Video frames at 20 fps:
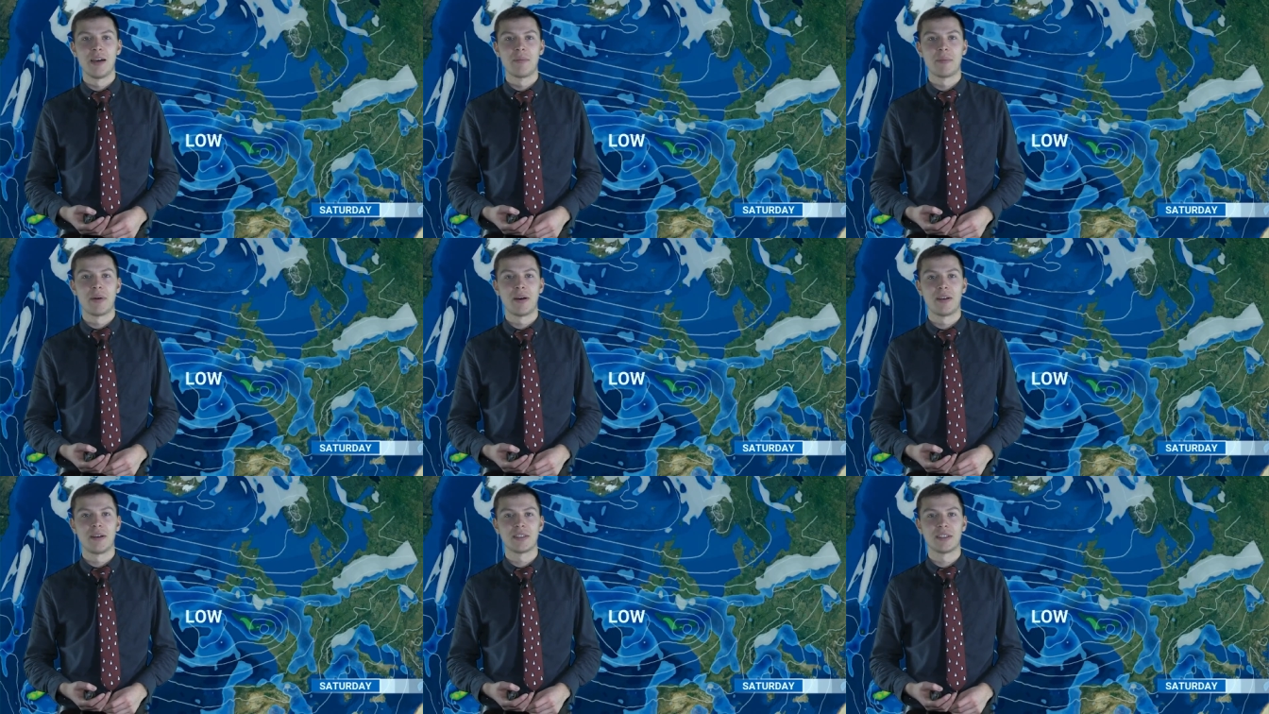
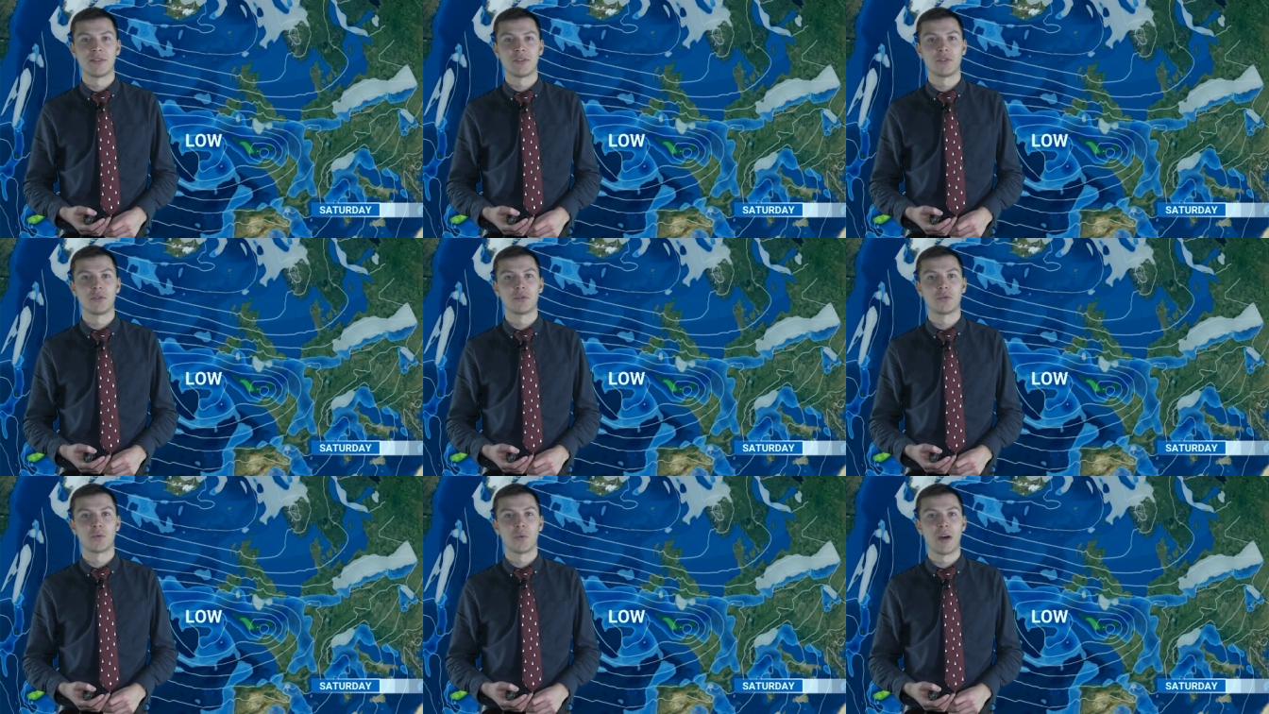parts of
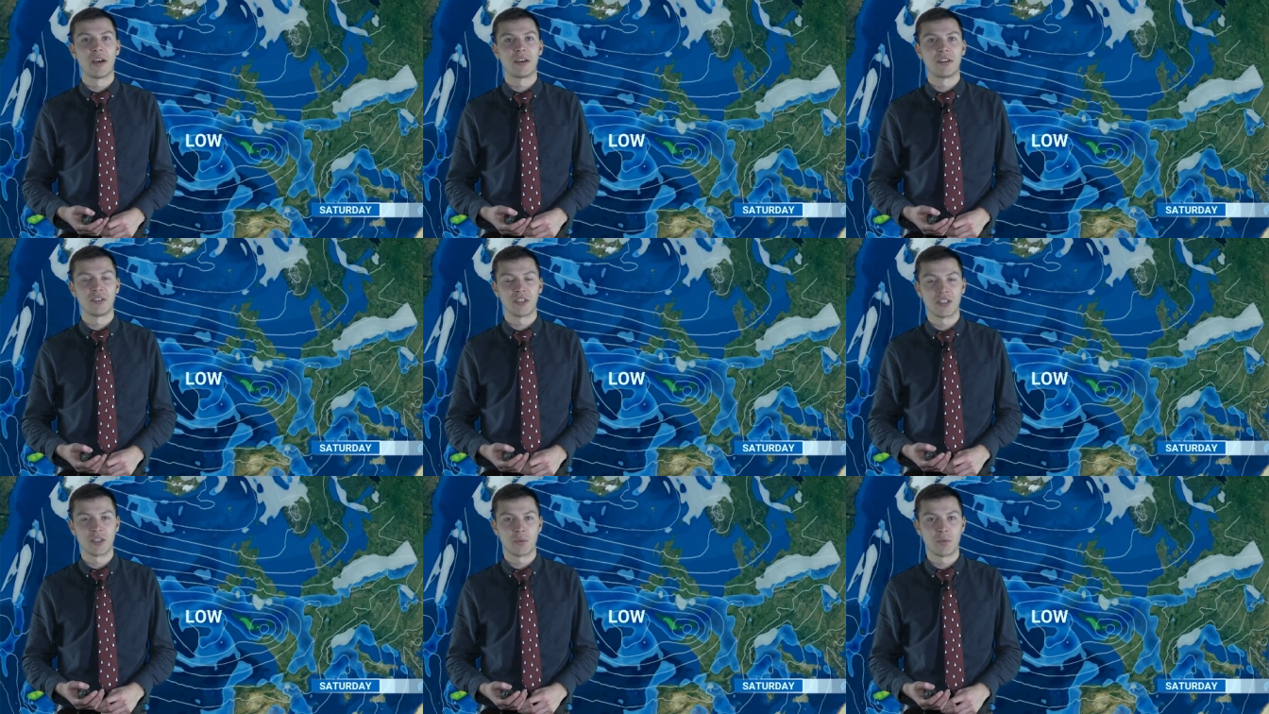North
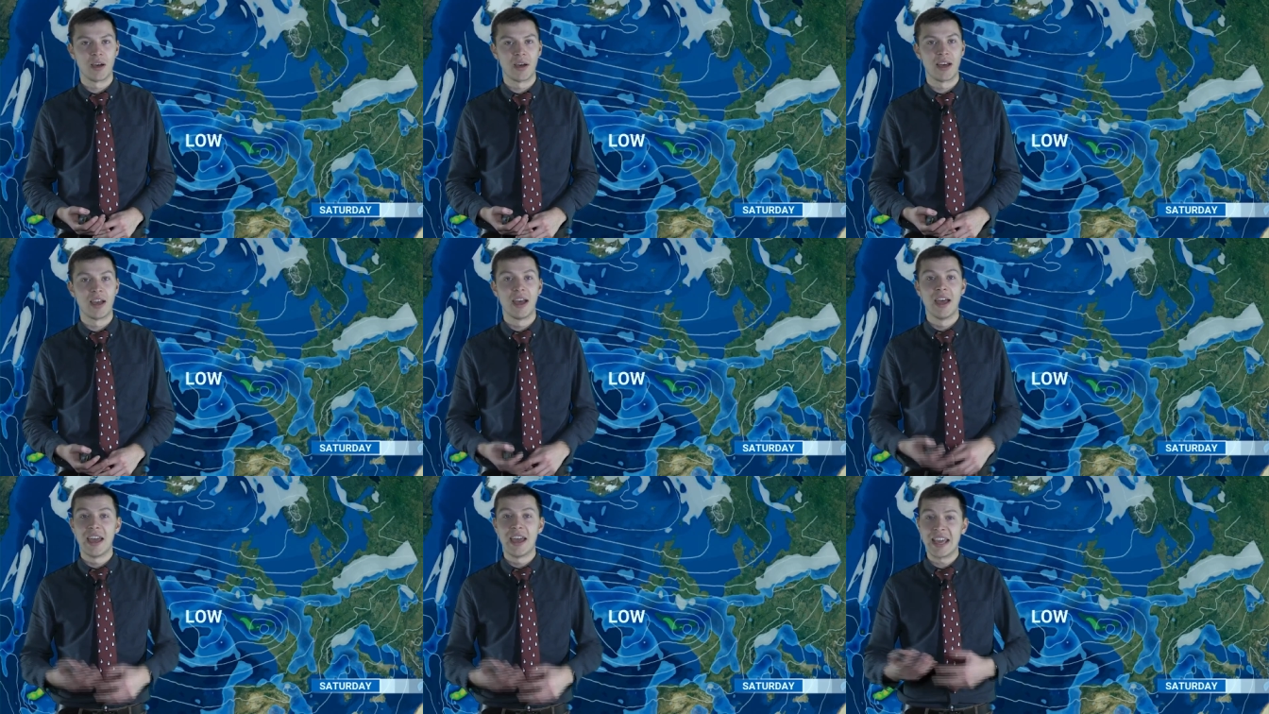Wales is
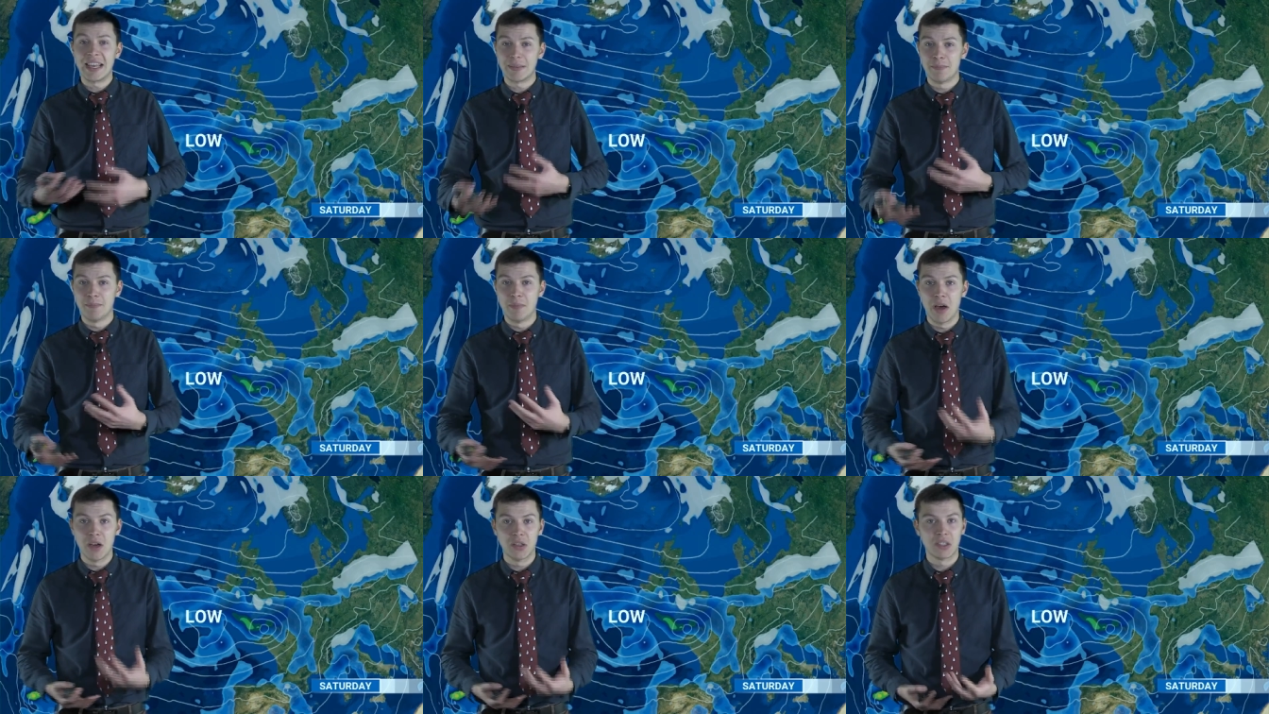where it's
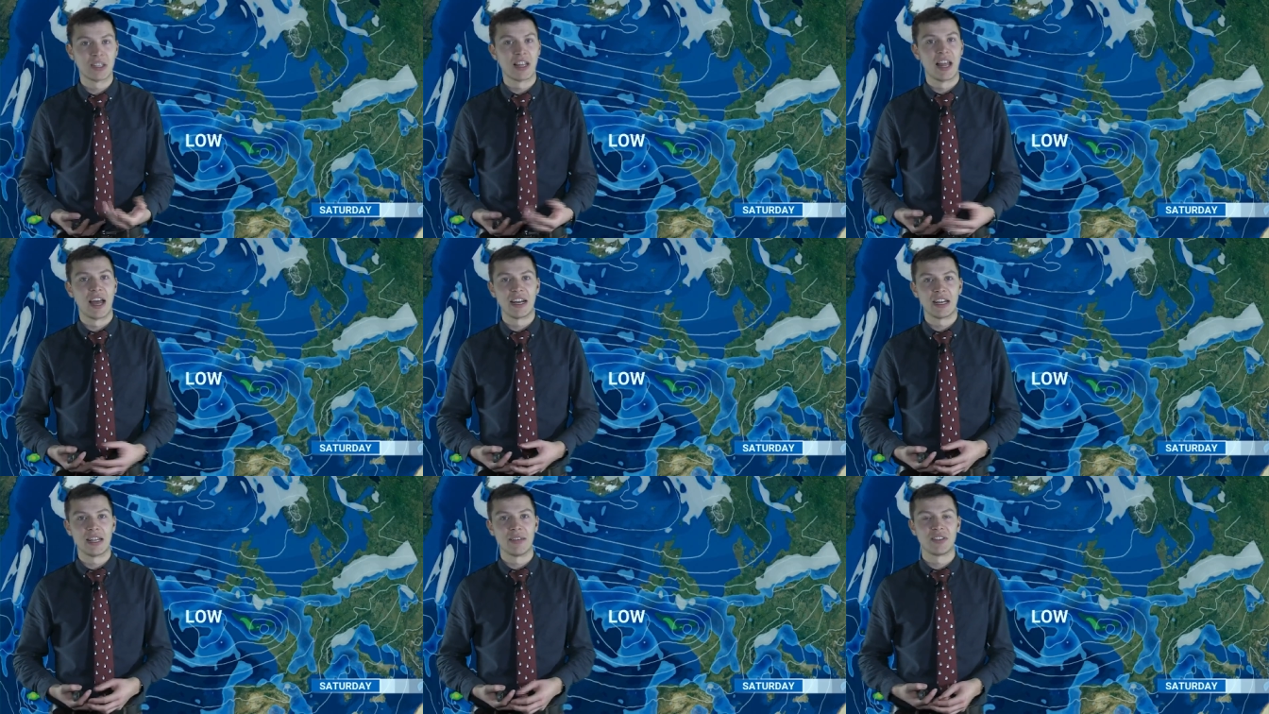most
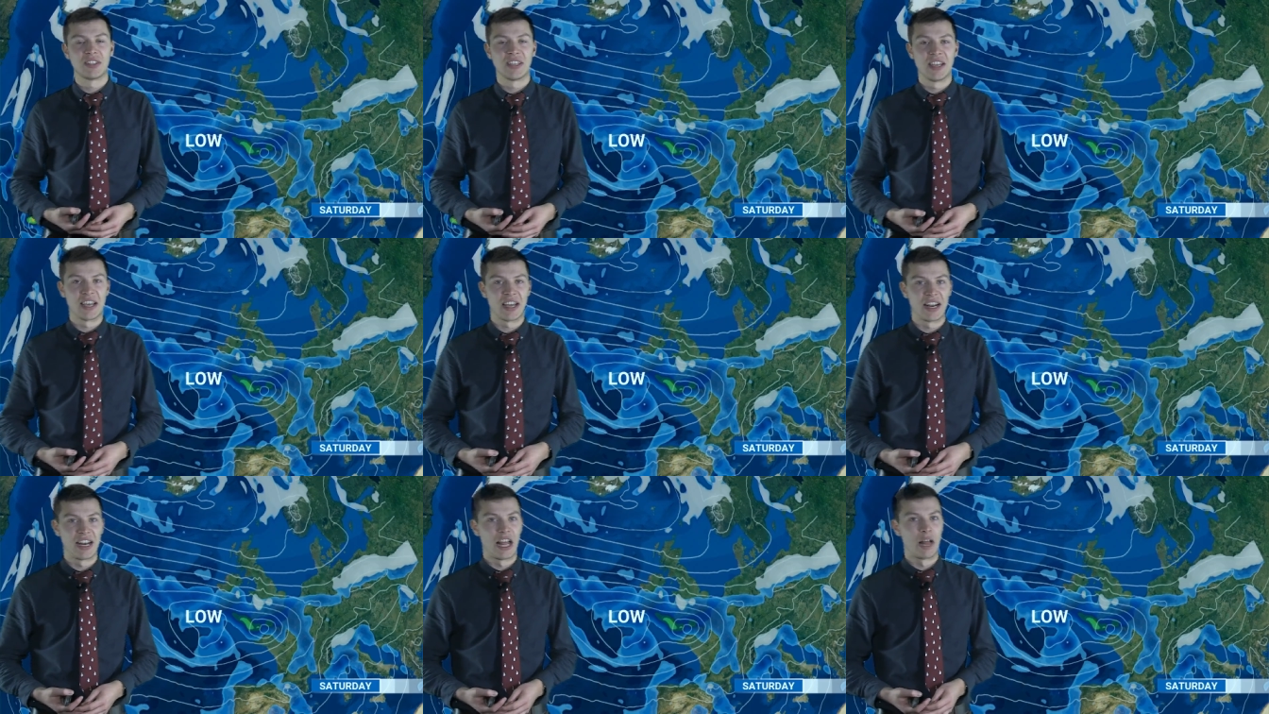likely of
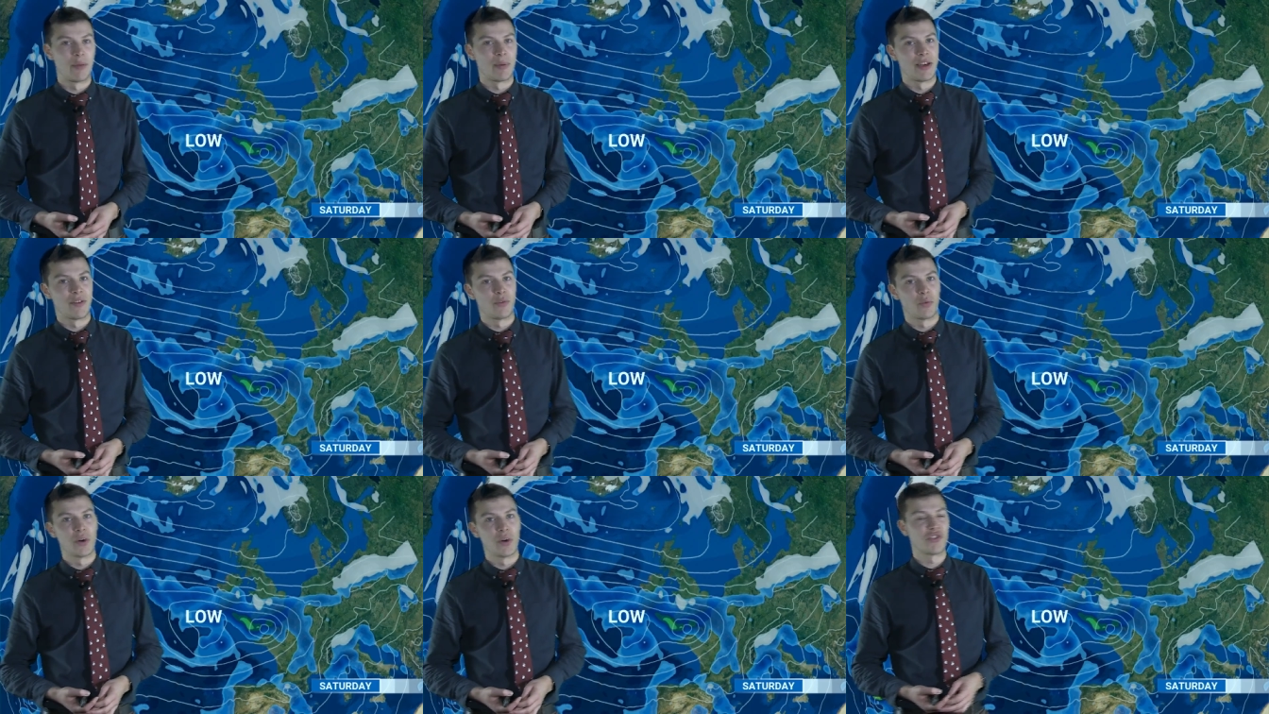seeing a little
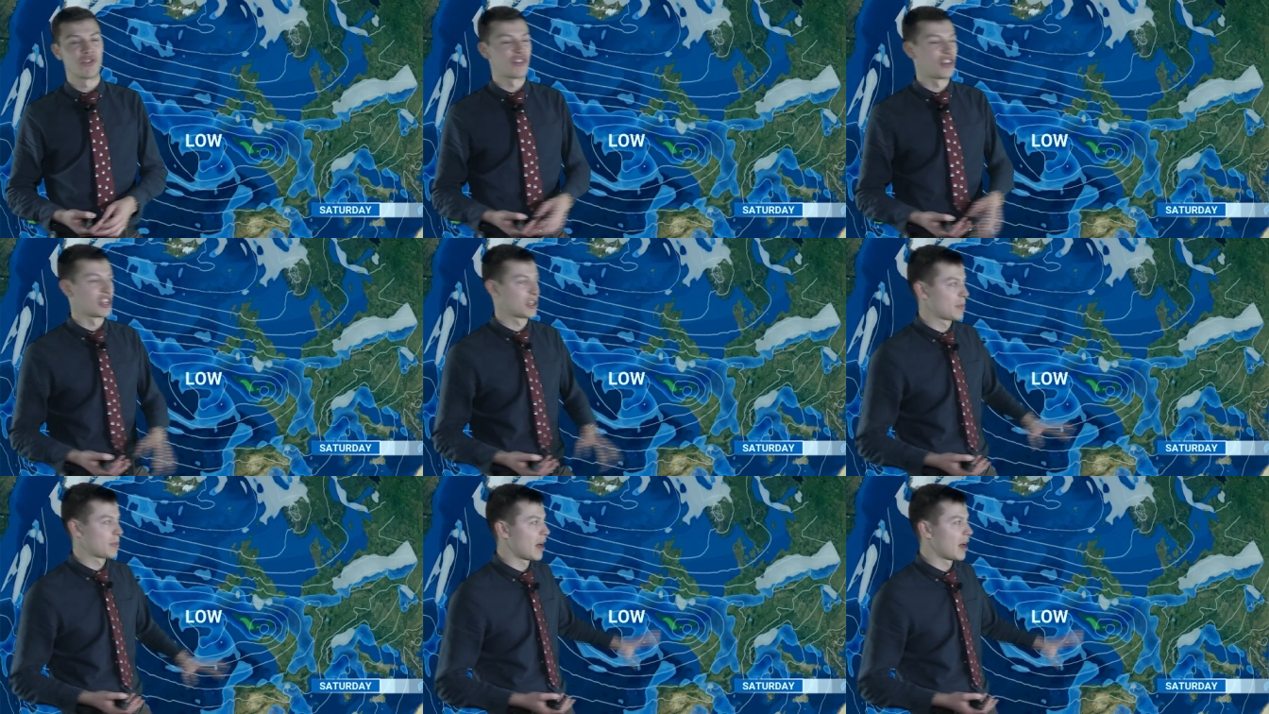bit of wintriness.